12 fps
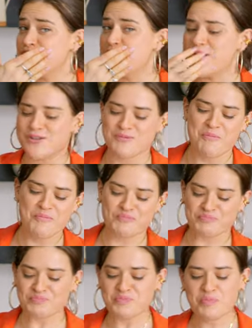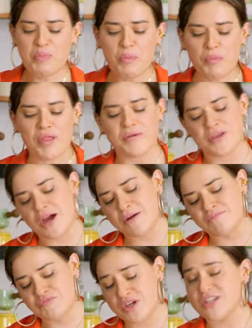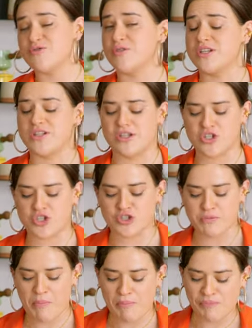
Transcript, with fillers: in the US. Yeah, that is really delicious.